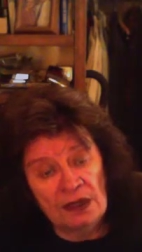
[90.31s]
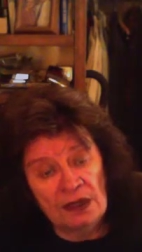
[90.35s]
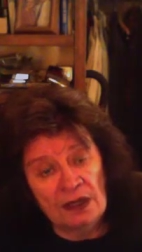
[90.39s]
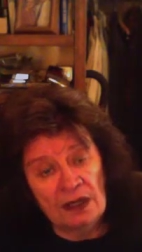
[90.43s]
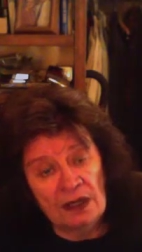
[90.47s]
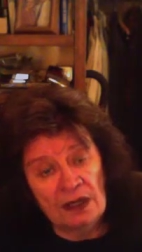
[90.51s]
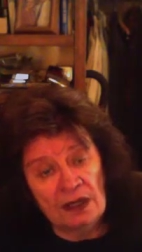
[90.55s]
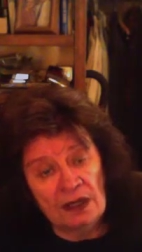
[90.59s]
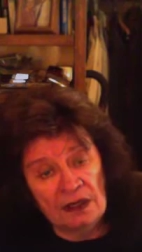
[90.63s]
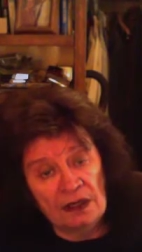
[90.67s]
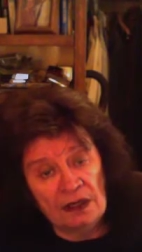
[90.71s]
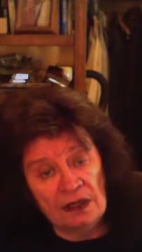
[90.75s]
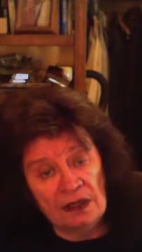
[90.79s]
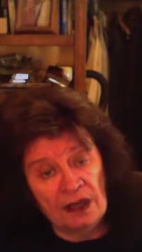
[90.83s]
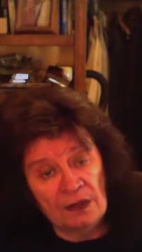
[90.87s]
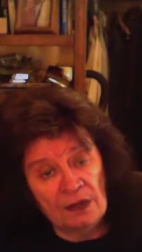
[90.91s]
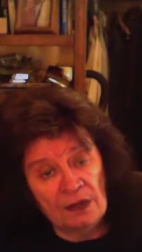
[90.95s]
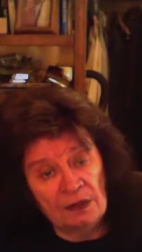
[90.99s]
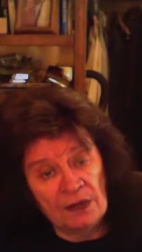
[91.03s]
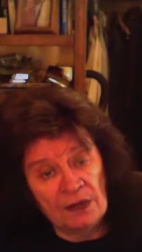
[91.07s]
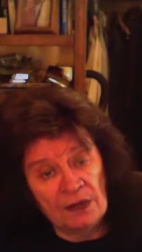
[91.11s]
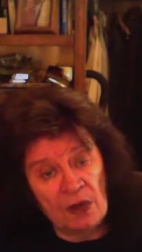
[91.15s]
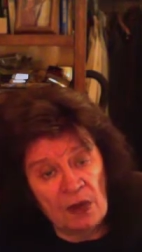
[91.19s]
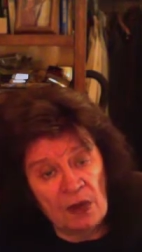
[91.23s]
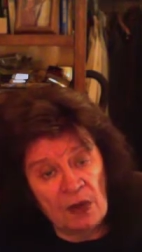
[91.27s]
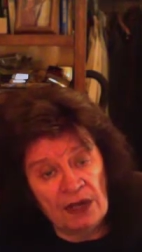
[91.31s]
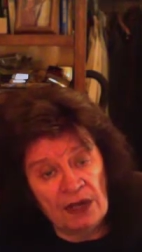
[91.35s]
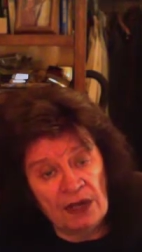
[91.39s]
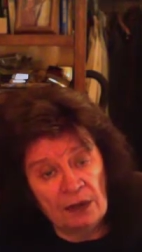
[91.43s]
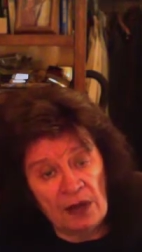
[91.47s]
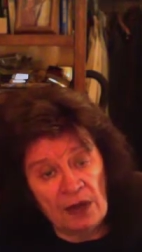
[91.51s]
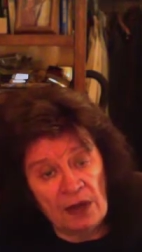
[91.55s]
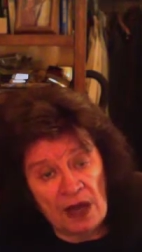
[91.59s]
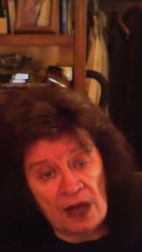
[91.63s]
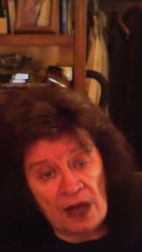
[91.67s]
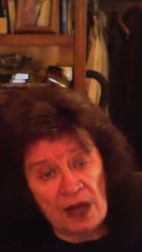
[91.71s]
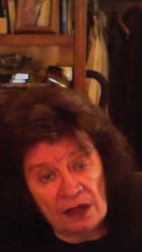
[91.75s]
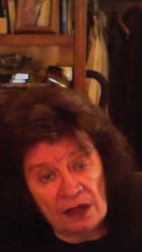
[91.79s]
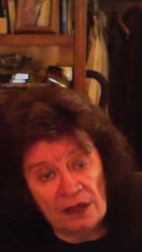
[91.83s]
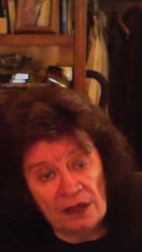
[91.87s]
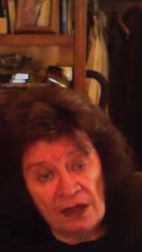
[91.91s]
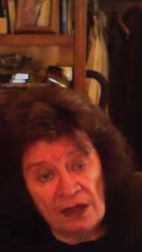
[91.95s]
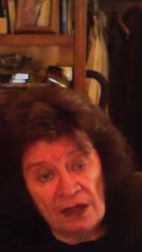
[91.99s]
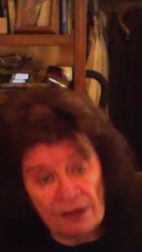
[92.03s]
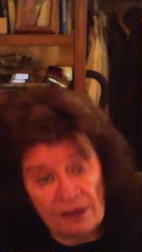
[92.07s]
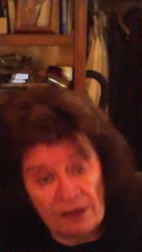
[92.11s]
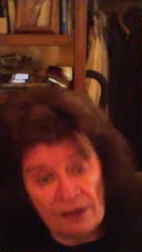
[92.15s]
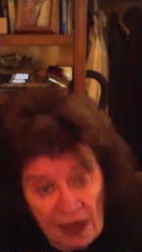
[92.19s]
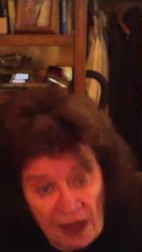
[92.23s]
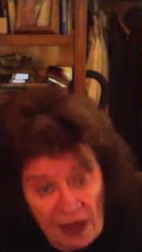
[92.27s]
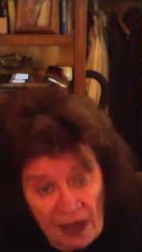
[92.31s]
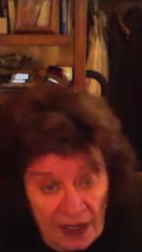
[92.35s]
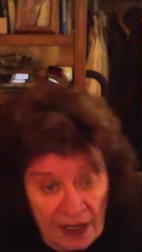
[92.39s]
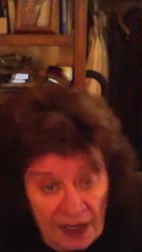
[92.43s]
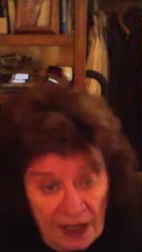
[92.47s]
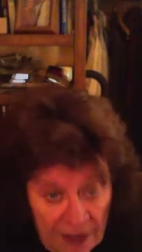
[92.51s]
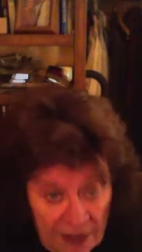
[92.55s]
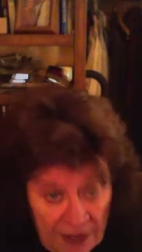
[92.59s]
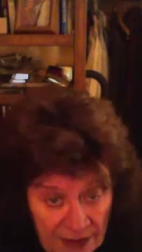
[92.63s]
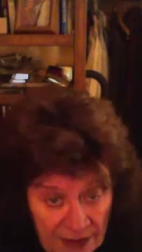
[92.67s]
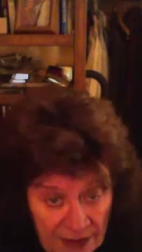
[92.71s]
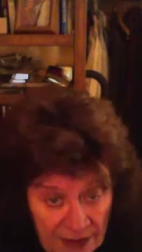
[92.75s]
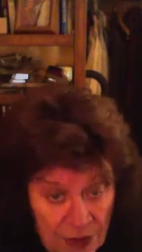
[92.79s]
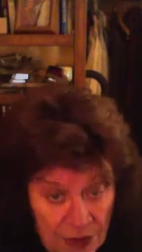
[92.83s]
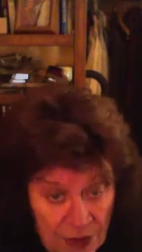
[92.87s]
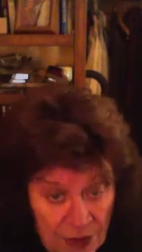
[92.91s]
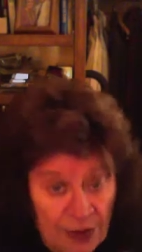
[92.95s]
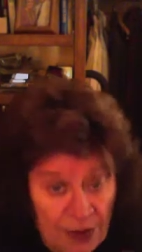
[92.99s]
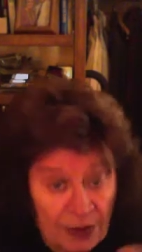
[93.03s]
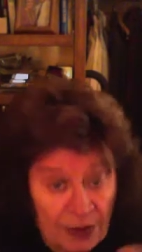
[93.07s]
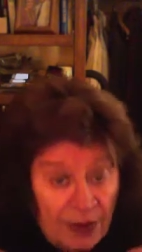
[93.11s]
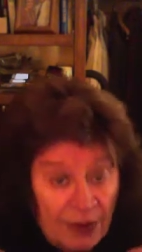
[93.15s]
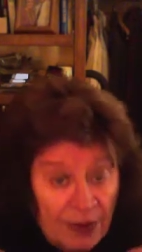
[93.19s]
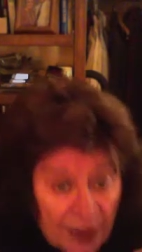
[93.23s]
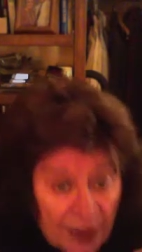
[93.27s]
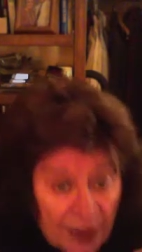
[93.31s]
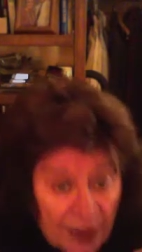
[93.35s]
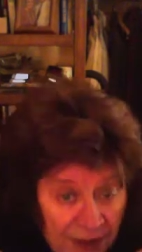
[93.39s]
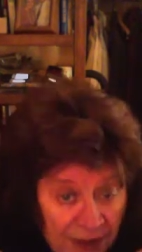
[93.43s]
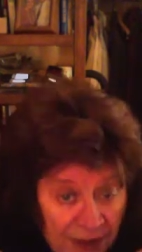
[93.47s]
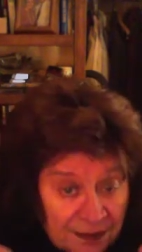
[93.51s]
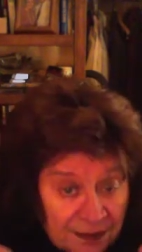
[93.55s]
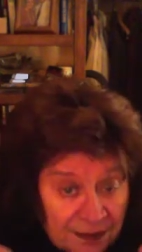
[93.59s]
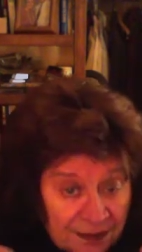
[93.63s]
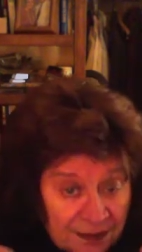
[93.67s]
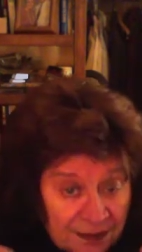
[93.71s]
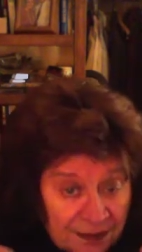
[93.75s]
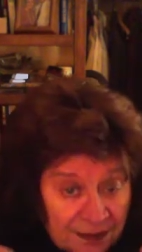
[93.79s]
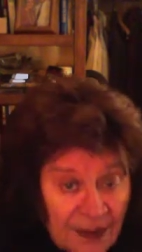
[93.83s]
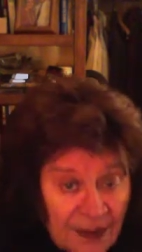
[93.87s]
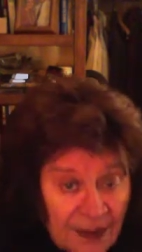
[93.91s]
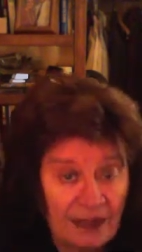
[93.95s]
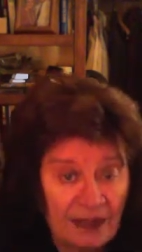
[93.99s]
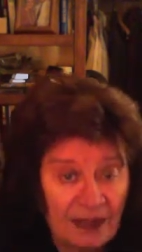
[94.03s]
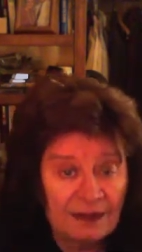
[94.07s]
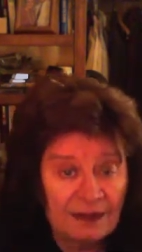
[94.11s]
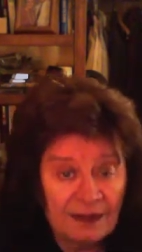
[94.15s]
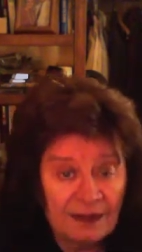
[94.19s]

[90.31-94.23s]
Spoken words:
I'm quite a rocker. I've got my Yes shirt on and